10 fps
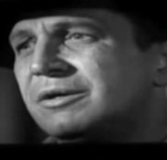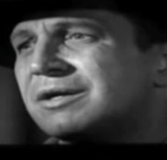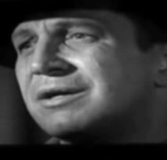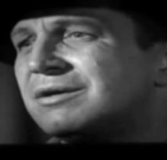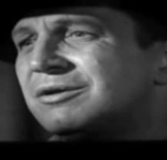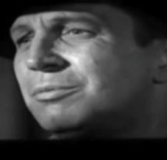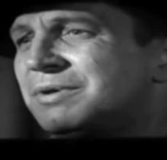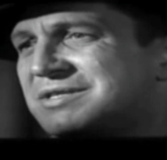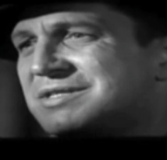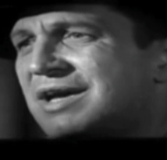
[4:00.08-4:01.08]
Look, you'll
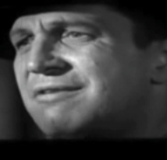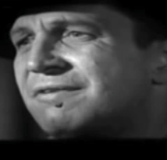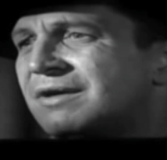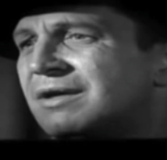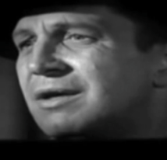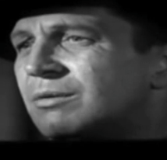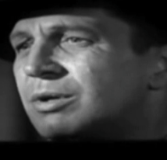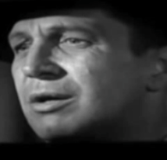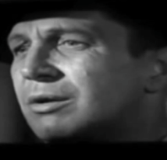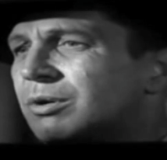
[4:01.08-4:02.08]
be safe.
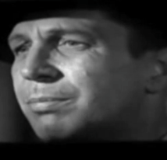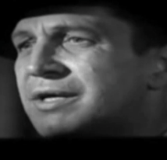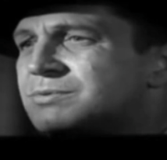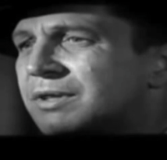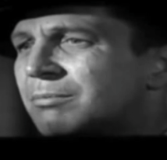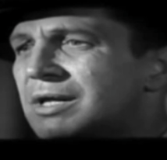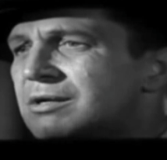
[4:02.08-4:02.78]
We'll go to a place with 1